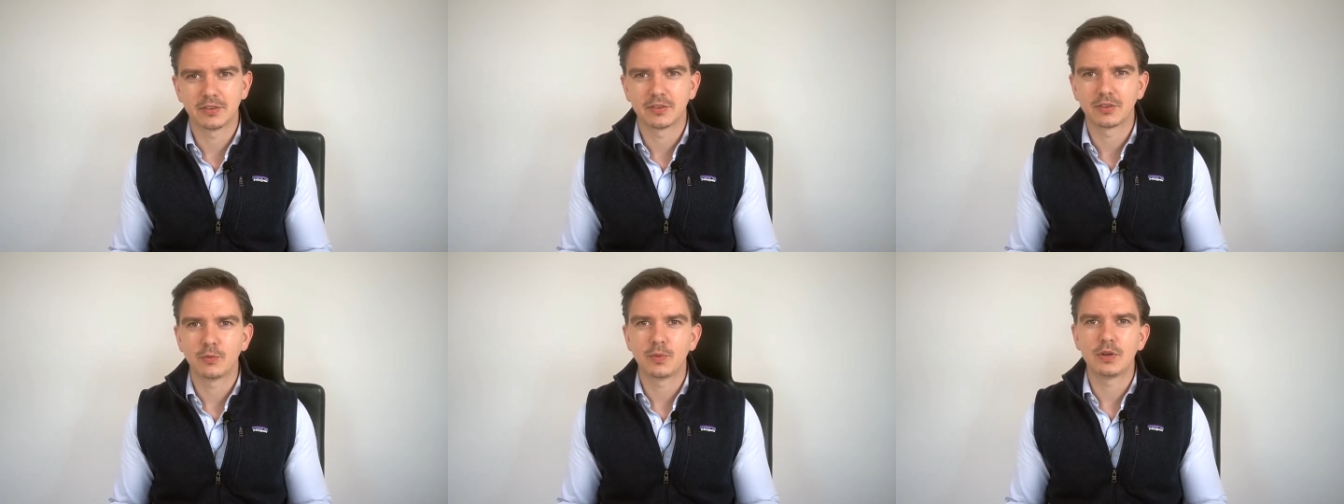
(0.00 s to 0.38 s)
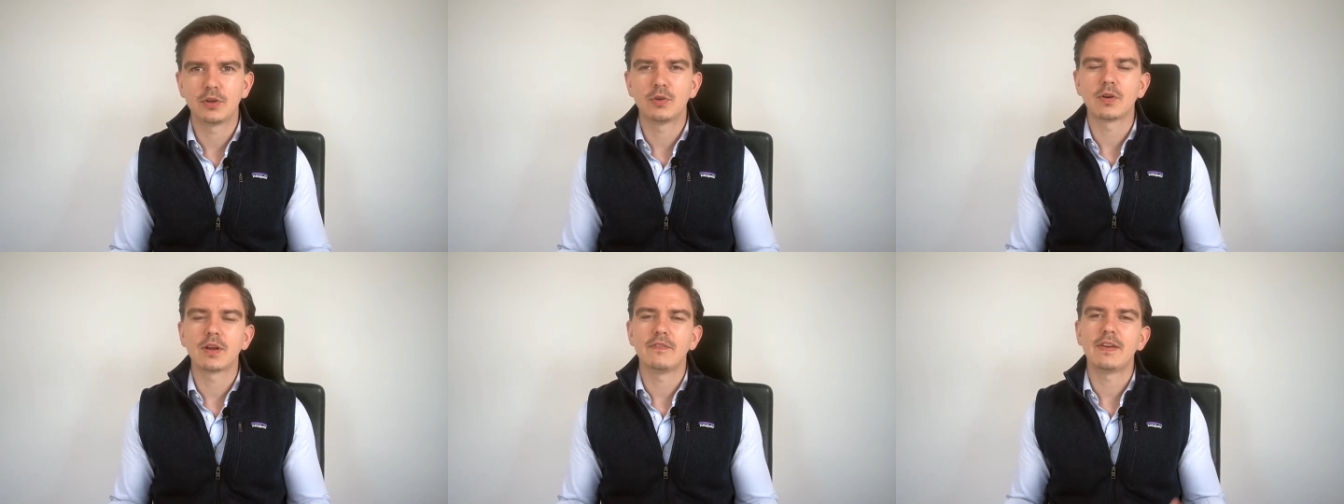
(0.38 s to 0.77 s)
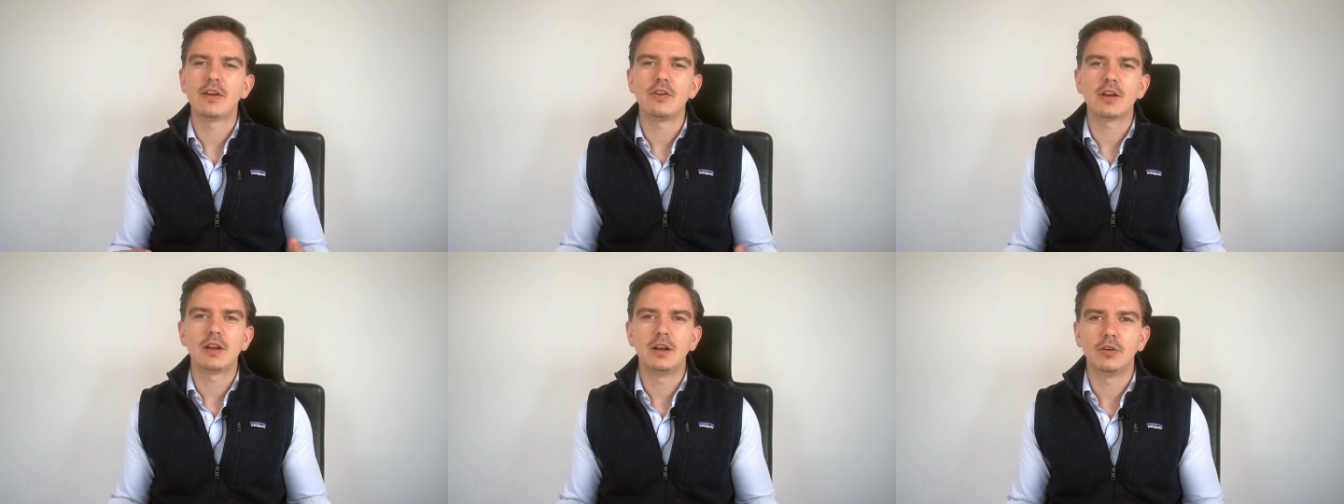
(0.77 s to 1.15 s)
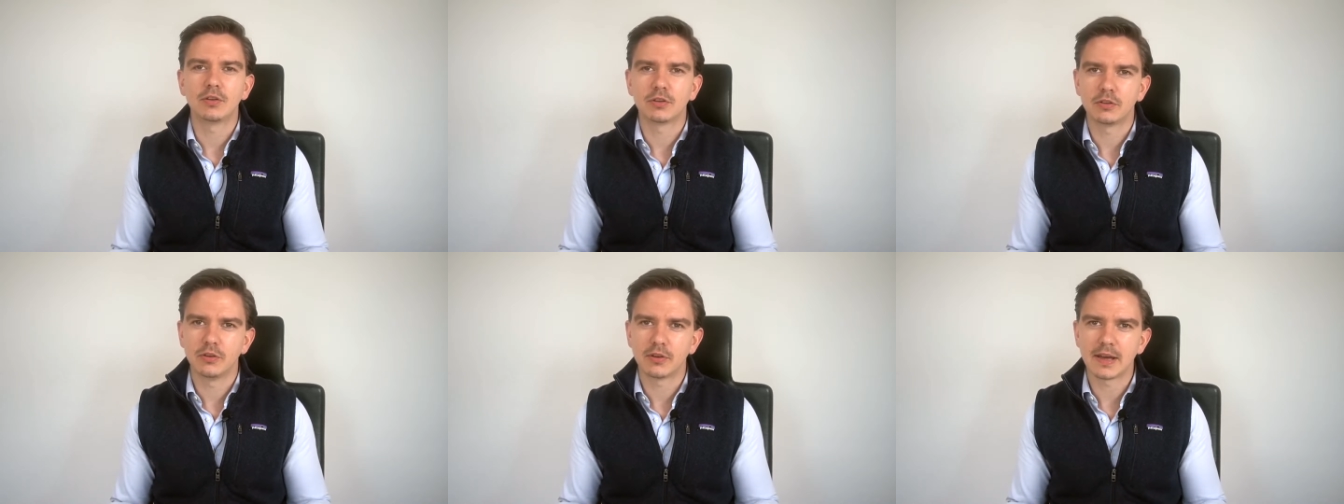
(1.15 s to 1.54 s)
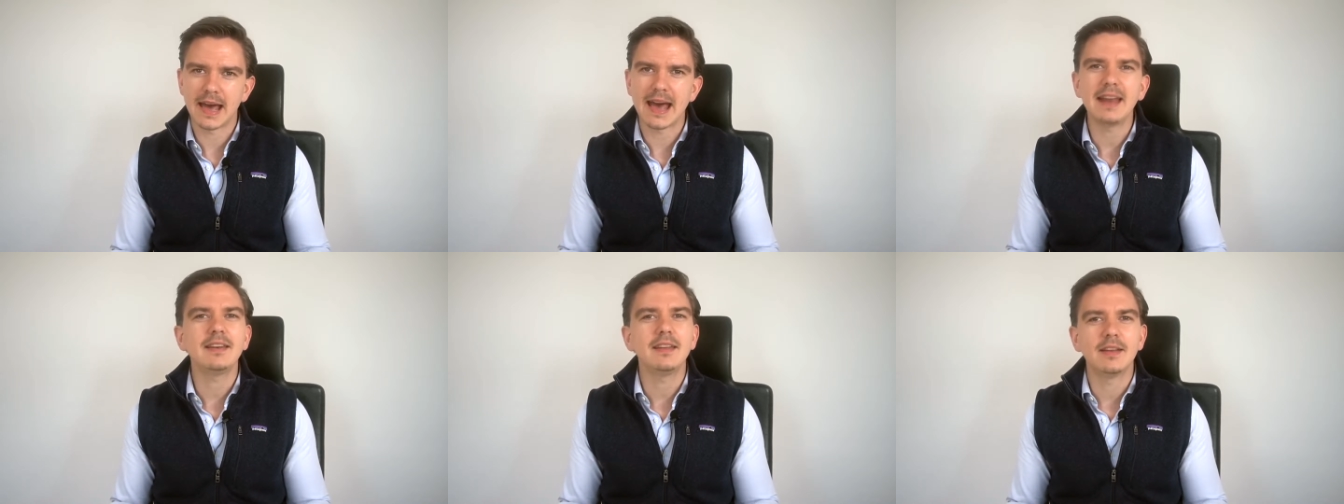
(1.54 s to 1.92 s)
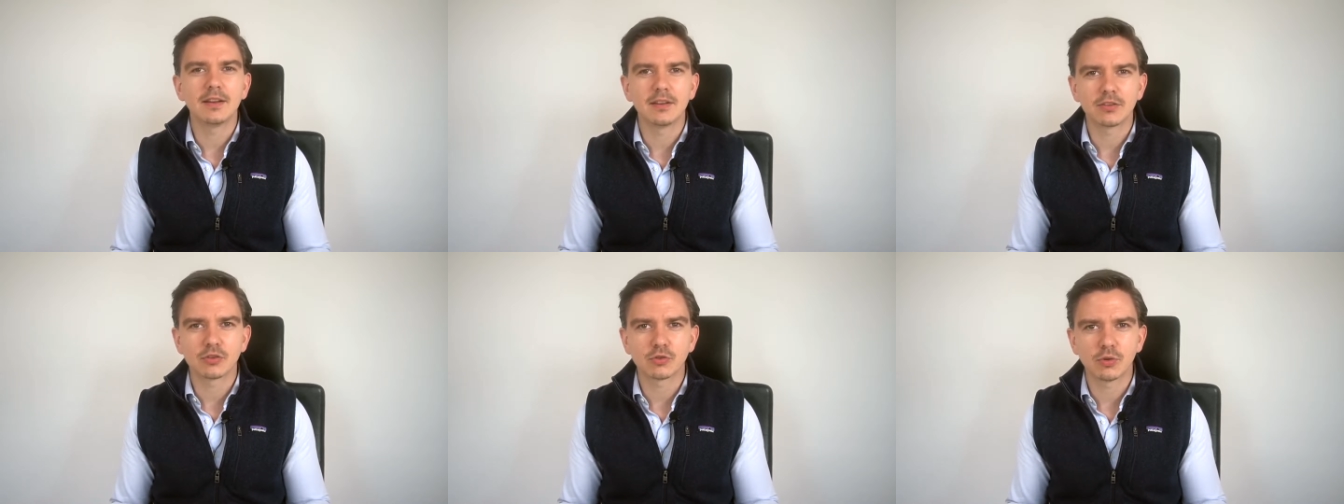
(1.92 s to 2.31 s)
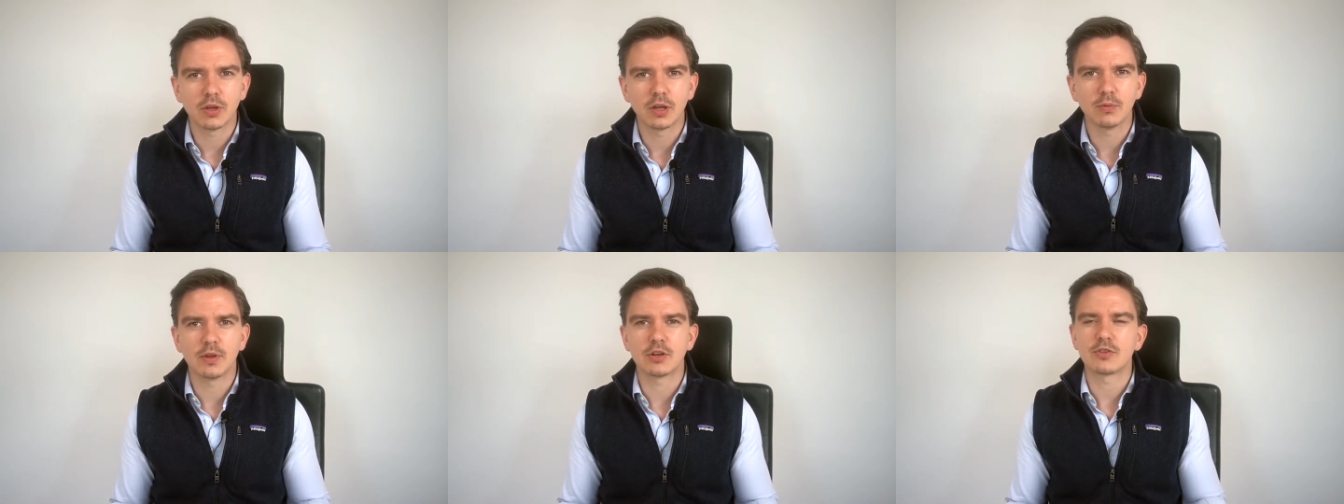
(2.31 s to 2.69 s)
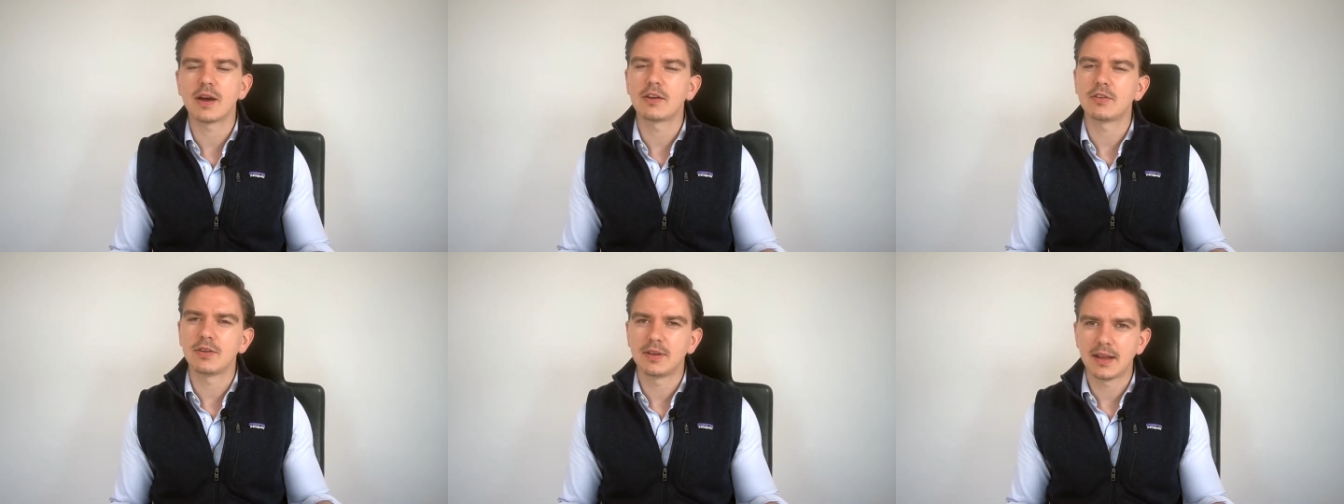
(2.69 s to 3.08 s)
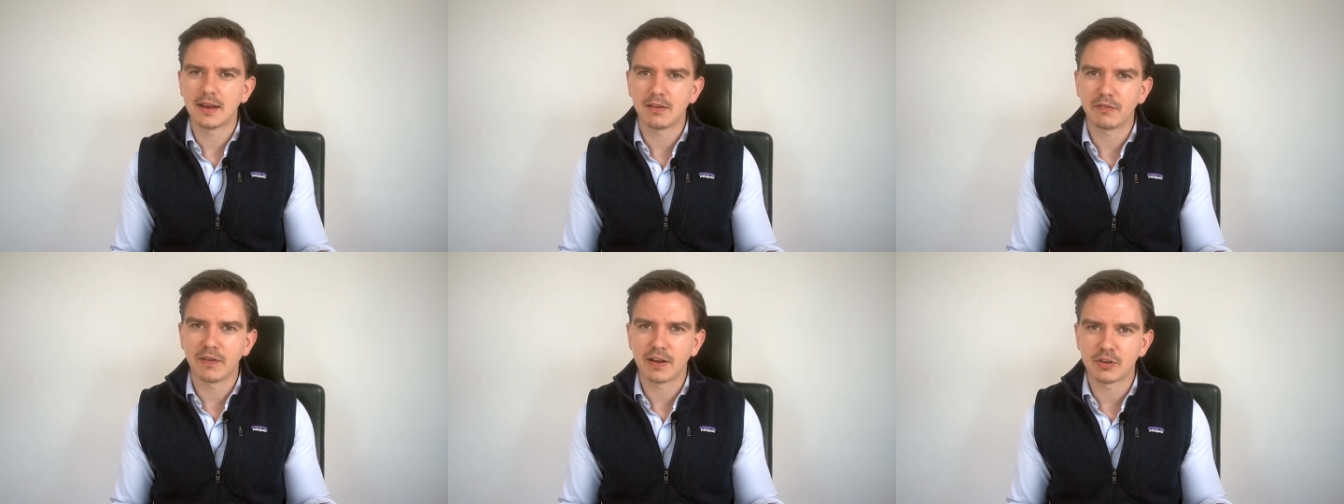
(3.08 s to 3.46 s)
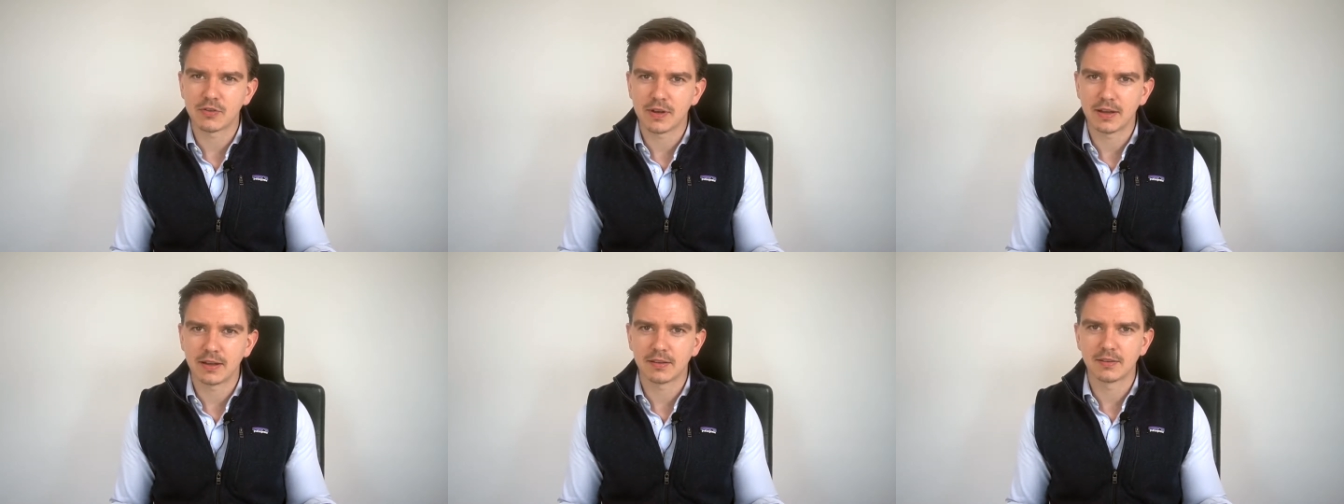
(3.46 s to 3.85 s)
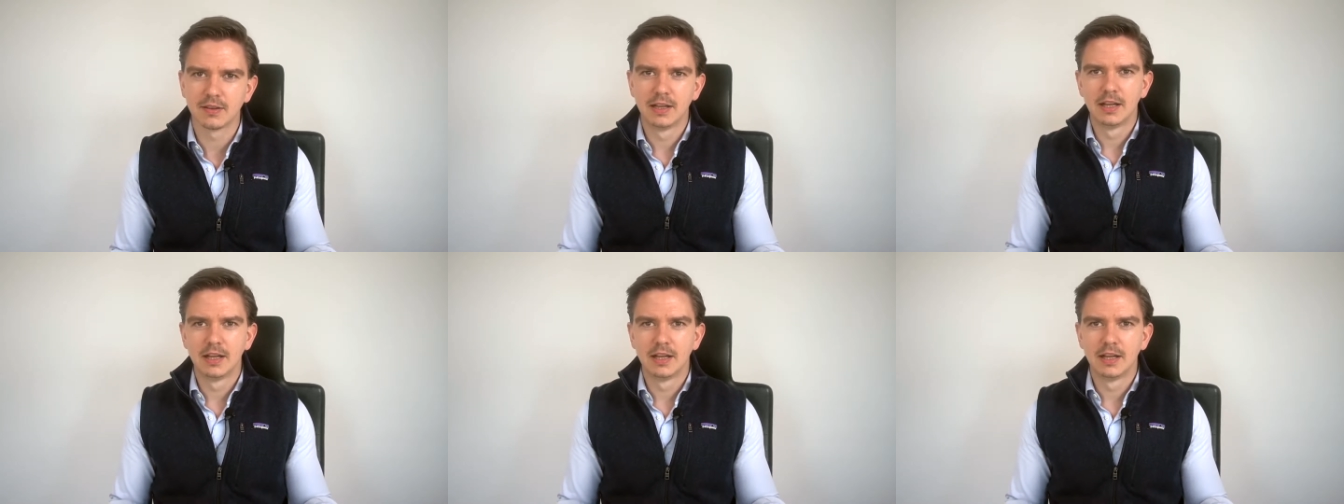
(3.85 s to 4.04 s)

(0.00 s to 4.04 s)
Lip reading: So we took a very close look at the industry, we tried to identify trends,